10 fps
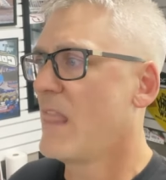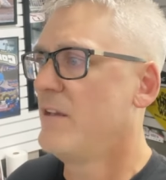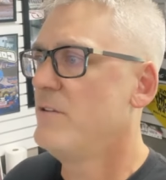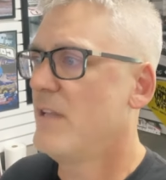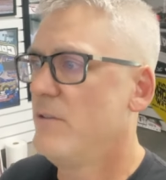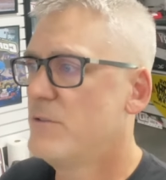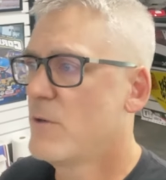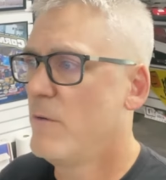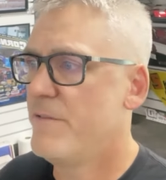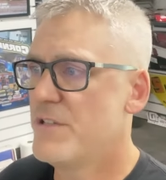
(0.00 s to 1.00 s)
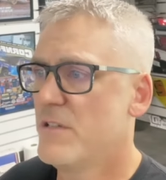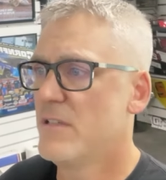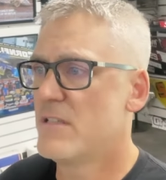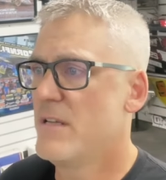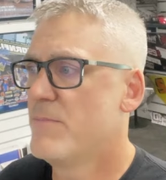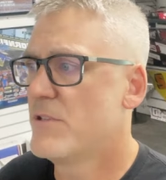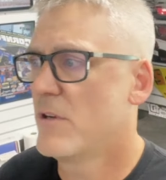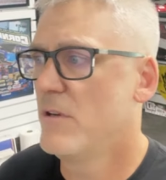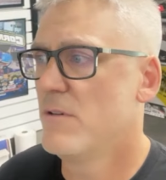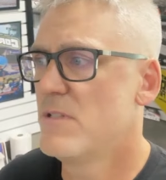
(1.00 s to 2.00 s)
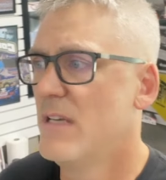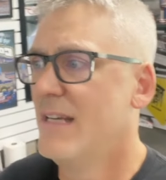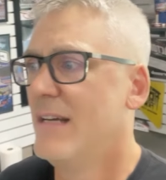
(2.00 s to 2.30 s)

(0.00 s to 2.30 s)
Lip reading: they lose coefficient as the temperature goes?